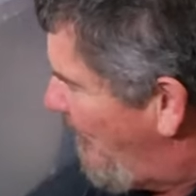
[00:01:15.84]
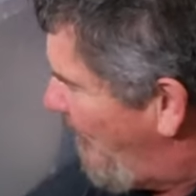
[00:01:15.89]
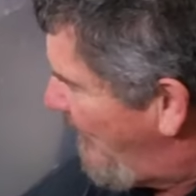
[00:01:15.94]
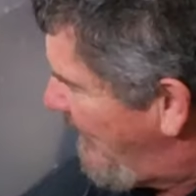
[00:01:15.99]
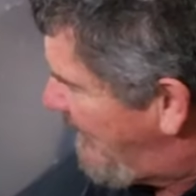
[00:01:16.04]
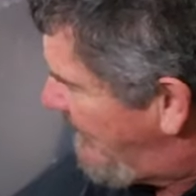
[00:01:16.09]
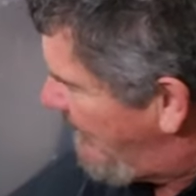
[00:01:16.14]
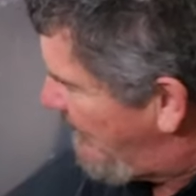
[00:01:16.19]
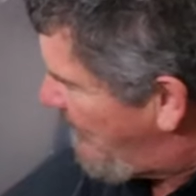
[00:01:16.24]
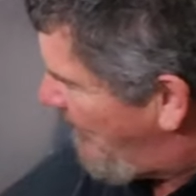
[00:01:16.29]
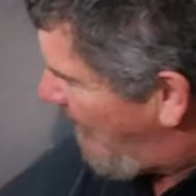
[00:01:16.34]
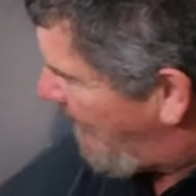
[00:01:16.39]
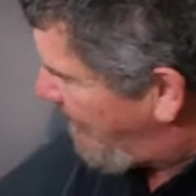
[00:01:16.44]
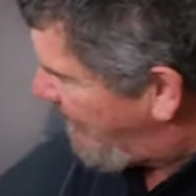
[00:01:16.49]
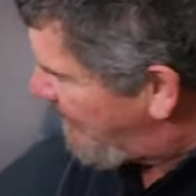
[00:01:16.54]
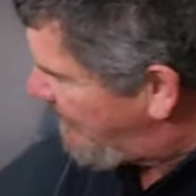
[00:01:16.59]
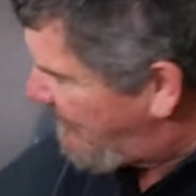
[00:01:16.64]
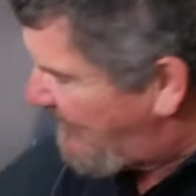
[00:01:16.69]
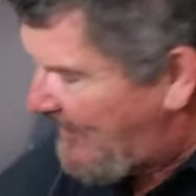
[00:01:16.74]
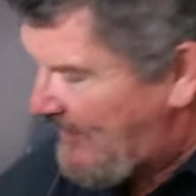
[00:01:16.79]
We do
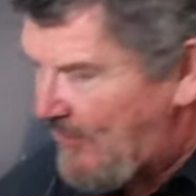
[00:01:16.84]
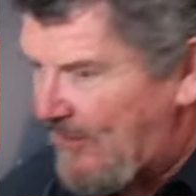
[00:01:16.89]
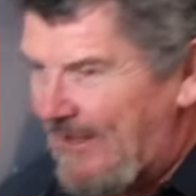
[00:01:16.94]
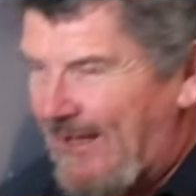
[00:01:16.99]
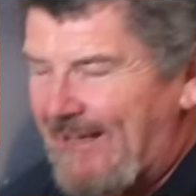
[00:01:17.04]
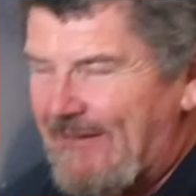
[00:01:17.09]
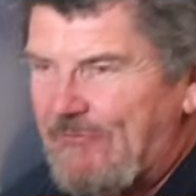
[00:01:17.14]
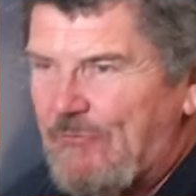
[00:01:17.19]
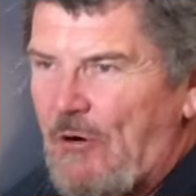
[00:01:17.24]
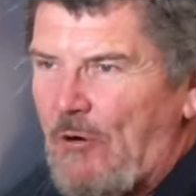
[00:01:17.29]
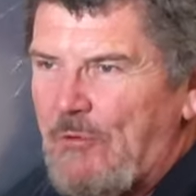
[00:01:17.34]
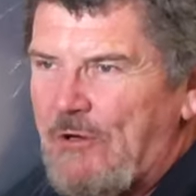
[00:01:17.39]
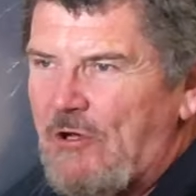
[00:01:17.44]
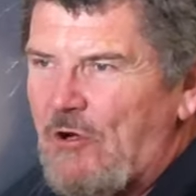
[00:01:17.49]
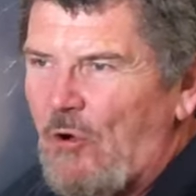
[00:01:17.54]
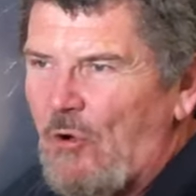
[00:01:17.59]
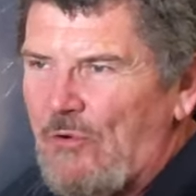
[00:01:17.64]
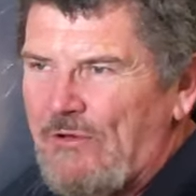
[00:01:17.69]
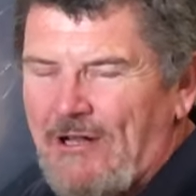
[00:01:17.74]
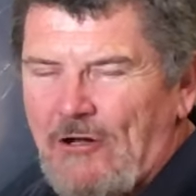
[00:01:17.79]
often sell a, what we
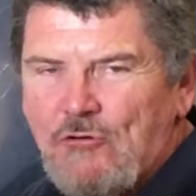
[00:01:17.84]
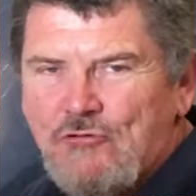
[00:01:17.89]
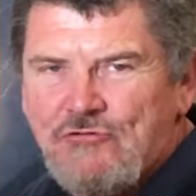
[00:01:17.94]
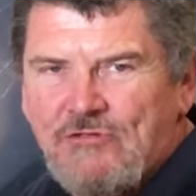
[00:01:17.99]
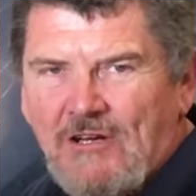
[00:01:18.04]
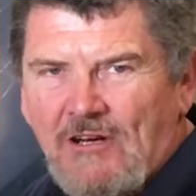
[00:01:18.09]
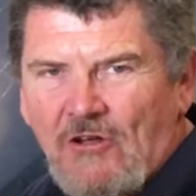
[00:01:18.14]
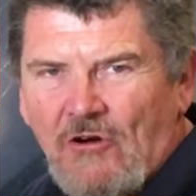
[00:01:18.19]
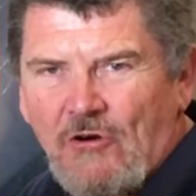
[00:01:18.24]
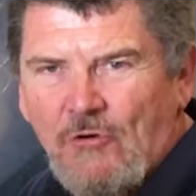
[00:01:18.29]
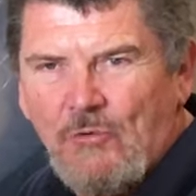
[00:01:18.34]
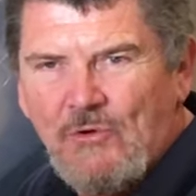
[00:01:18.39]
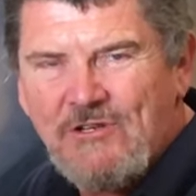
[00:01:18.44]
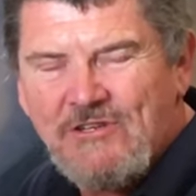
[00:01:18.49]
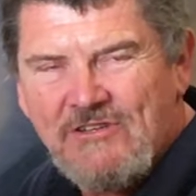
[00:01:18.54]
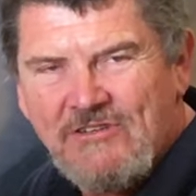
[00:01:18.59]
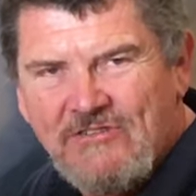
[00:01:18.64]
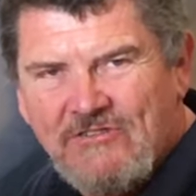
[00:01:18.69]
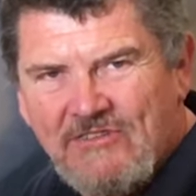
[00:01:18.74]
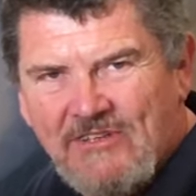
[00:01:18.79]
call an ultra long,
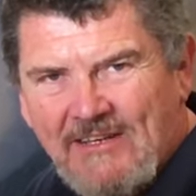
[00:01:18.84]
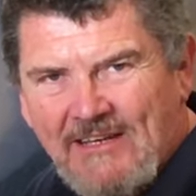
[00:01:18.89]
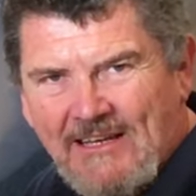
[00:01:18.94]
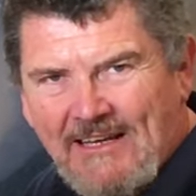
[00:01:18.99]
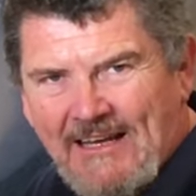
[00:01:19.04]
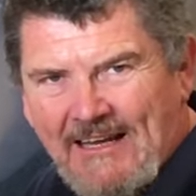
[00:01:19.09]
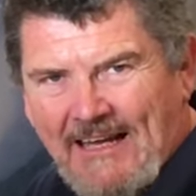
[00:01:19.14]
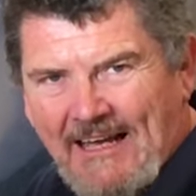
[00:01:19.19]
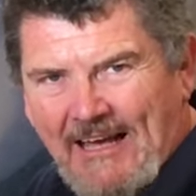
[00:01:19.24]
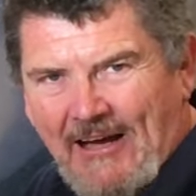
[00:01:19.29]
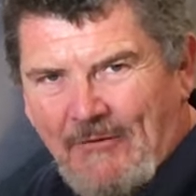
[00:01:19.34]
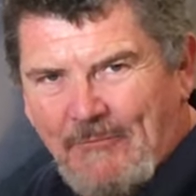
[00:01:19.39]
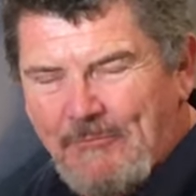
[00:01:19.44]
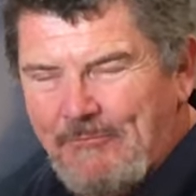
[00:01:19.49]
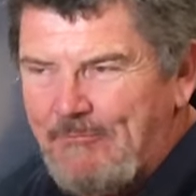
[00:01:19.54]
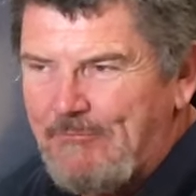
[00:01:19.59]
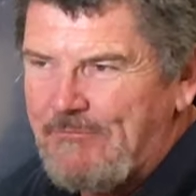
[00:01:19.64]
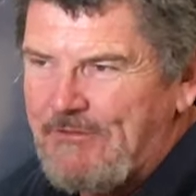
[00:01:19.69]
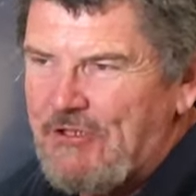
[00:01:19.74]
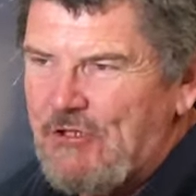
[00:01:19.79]
which is
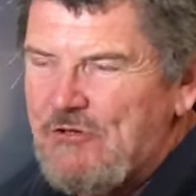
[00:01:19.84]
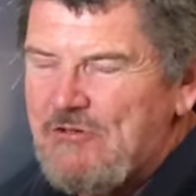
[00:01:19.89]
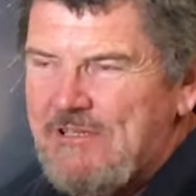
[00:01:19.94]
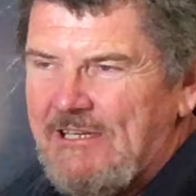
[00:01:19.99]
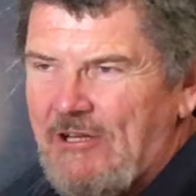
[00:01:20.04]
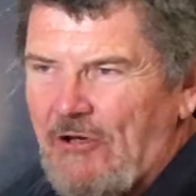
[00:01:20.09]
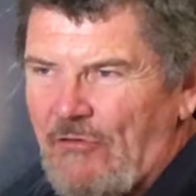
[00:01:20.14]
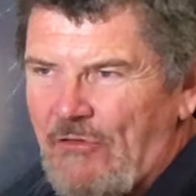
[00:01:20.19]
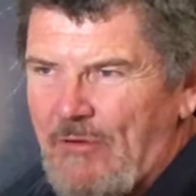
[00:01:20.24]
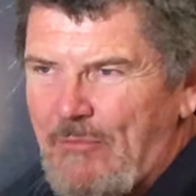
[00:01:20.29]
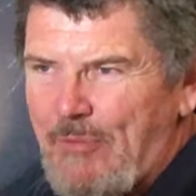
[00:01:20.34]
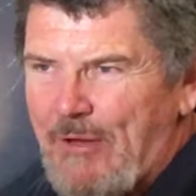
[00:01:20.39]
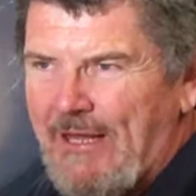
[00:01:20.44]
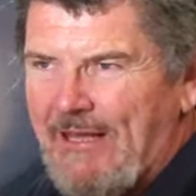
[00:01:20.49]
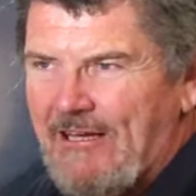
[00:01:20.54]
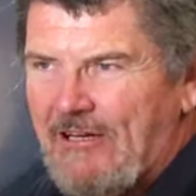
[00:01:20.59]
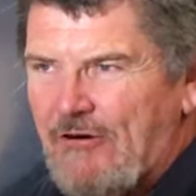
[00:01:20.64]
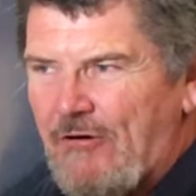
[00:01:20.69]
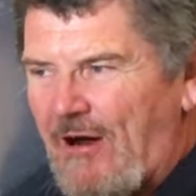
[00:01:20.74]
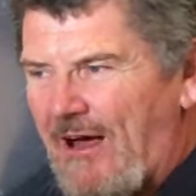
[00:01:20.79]
usually on the
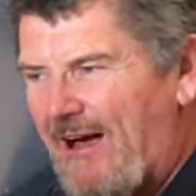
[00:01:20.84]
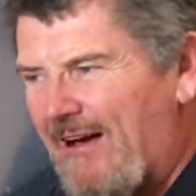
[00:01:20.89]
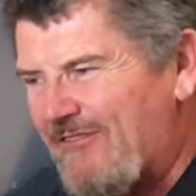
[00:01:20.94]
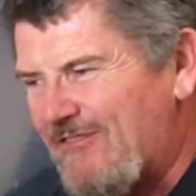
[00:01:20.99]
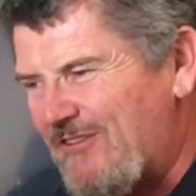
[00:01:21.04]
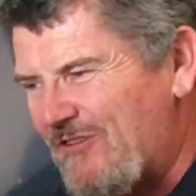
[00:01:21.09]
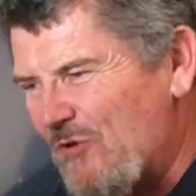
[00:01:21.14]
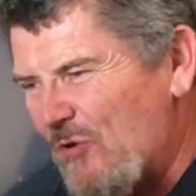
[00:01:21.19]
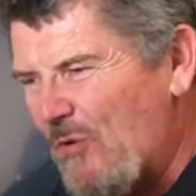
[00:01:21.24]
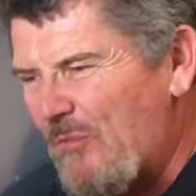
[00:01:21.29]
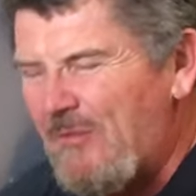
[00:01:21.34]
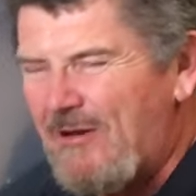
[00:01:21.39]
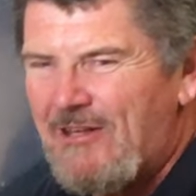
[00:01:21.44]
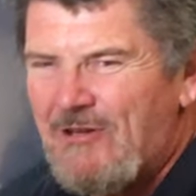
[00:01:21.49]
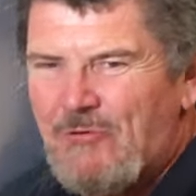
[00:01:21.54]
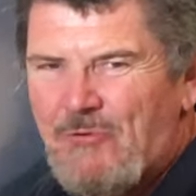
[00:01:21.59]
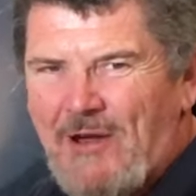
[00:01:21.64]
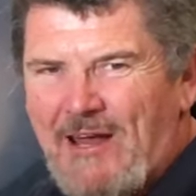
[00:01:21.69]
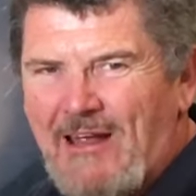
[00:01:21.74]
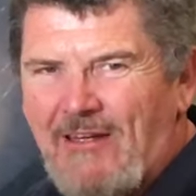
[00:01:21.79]
bigger craft,
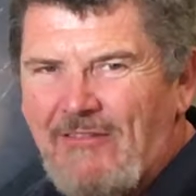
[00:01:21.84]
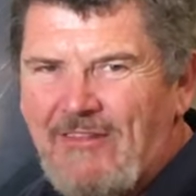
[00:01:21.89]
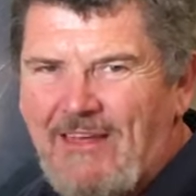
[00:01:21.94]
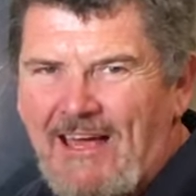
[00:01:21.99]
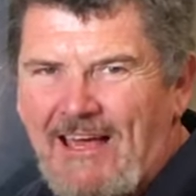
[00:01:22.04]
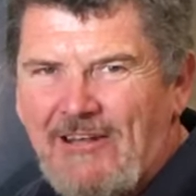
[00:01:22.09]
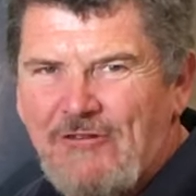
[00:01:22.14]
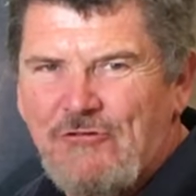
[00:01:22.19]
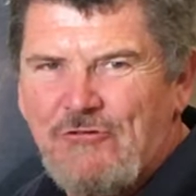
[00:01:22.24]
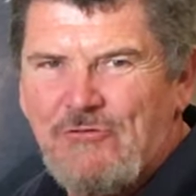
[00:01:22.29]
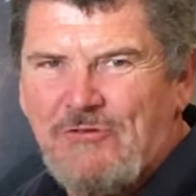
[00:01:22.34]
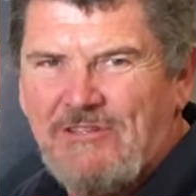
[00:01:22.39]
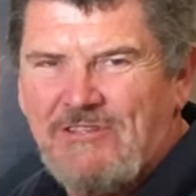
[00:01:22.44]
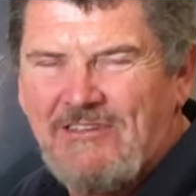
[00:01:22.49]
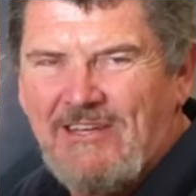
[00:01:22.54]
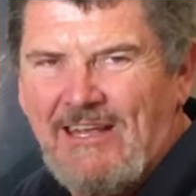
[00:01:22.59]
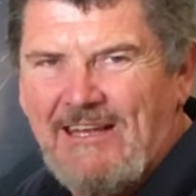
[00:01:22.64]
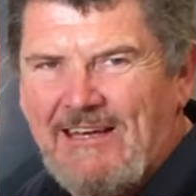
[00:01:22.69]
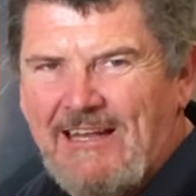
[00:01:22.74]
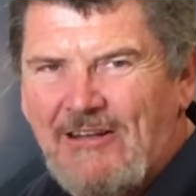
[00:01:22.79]
normally around
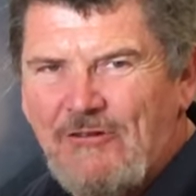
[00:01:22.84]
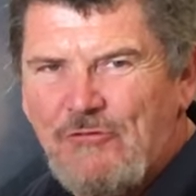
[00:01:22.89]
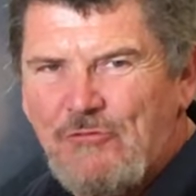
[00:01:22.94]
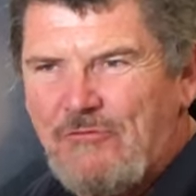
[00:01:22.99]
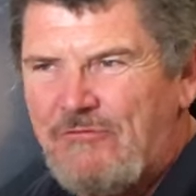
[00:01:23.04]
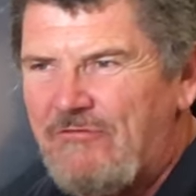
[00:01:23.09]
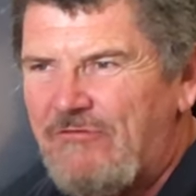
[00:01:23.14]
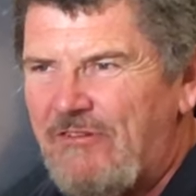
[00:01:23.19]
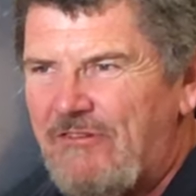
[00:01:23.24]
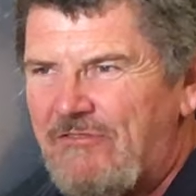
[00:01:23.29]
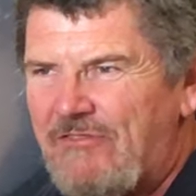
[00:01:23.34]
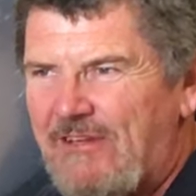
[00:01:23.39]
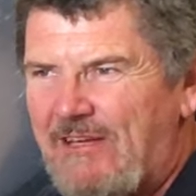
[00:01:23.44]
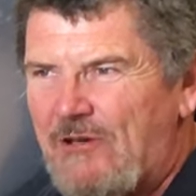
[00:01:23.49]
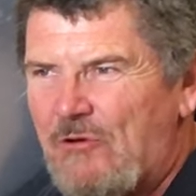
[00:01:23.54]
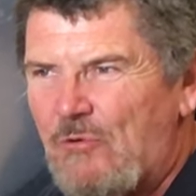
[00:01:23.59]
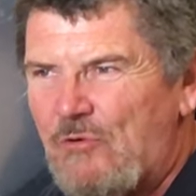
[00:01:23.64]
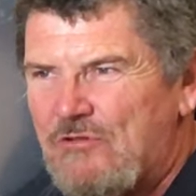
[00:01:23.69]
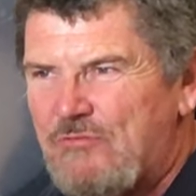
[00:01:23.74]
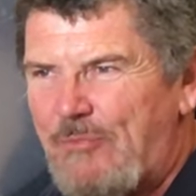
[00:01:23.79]
110,
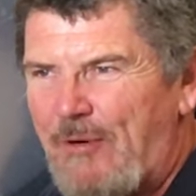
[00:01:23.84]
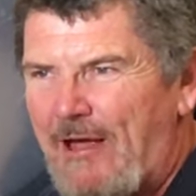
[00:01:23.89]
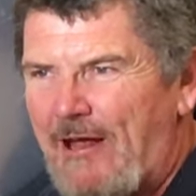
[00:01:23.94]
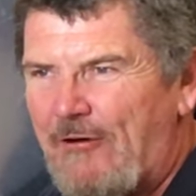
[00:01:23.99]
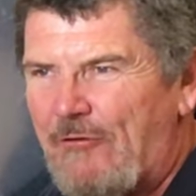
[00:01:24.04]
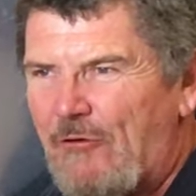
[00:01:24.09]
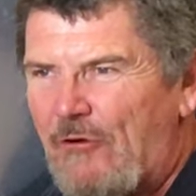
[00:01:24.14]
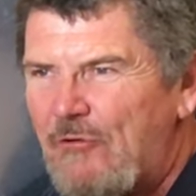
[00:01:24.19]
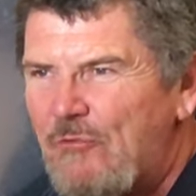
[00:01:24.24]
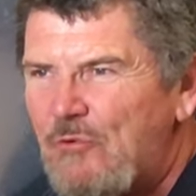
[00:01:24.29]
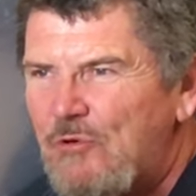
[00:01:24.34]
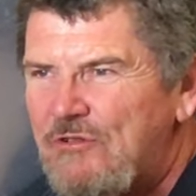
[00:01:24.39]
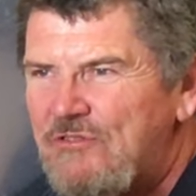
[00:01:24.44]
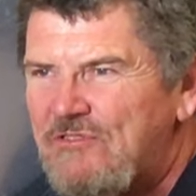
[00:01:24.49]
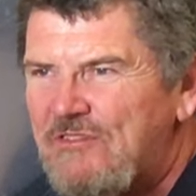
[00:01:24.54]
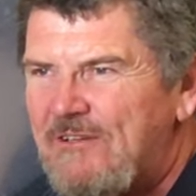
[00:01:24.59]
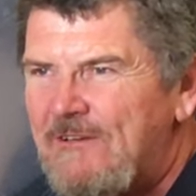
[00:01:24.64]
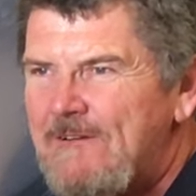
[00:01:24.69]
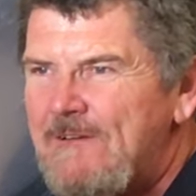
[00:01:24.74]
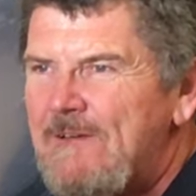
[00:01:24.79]
115 horsepower
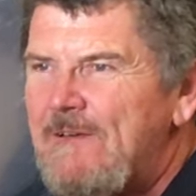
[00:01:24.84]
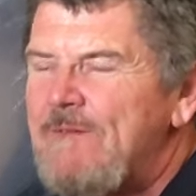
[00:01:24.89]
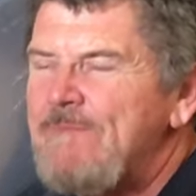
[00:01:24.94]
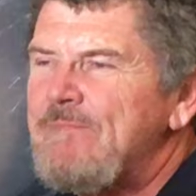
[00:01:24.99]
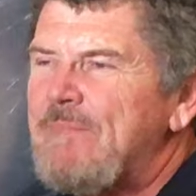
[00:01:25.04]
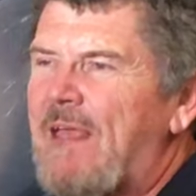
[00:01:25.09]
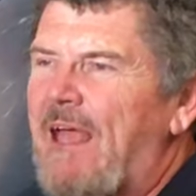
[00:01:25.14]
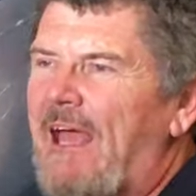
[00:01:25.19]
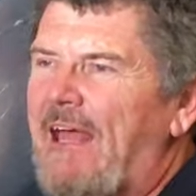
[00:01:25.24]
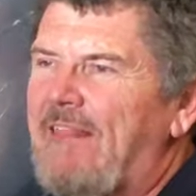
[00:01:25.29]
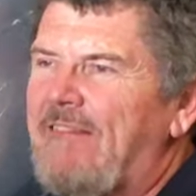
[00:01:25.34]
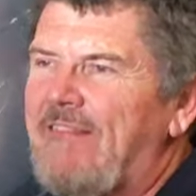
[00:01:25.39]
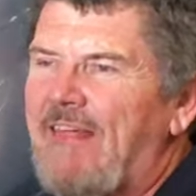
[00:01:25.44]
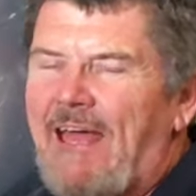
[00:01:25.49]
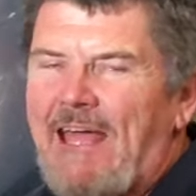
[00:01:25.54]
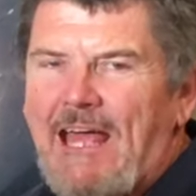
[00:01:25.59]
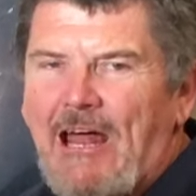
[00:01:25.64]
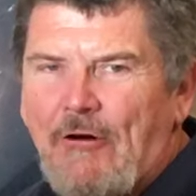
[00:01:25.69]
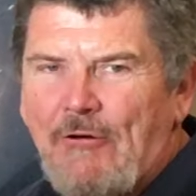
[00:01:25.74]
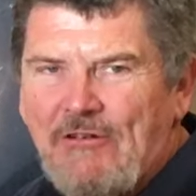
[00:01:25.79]
onwards, and they
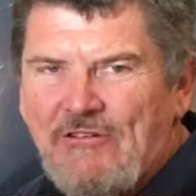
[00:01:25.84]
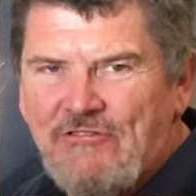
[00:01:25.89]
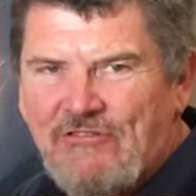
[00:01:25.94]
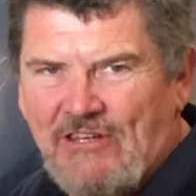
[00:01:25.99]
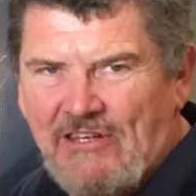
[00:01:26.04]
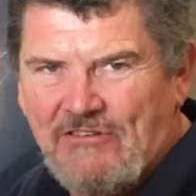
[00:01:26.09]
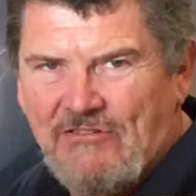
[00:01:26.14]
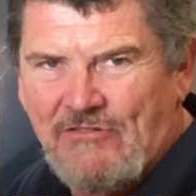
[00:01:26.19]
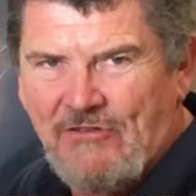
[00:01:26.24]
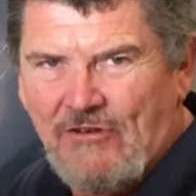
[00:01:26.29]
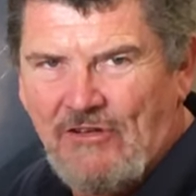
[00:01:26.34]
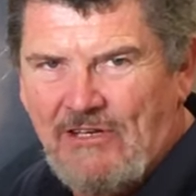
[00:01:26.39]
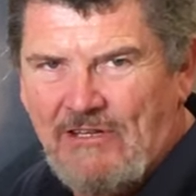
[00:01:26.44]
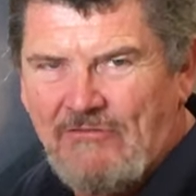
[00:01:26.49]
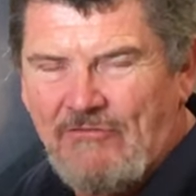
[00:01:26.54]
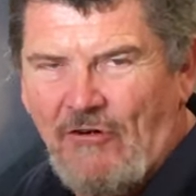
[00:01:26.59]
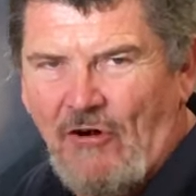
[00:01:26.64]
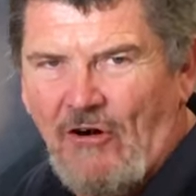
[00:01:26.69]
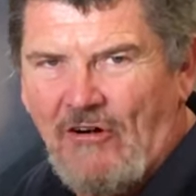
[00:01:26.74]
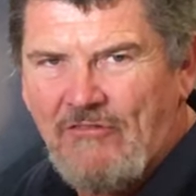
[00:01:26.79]
are at
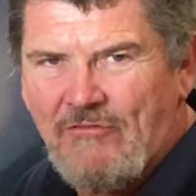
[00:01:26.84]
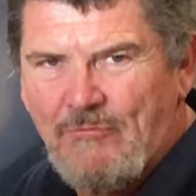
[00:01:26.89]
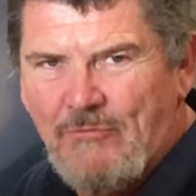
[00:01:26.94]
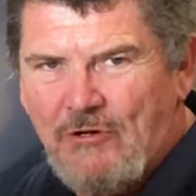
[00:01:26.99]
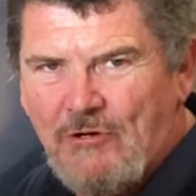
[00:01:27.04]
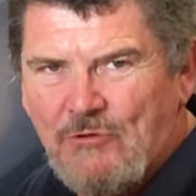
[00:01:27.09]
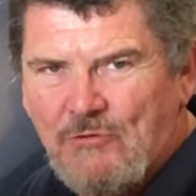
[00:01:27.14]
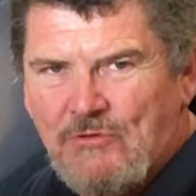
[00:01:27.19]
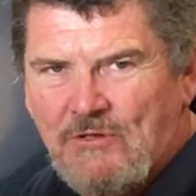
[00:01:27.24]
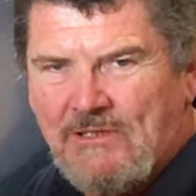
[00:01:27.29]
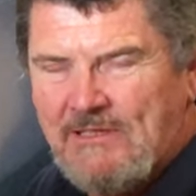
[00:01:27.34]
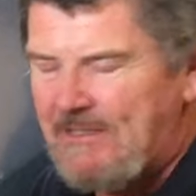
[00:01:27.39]
635 mils.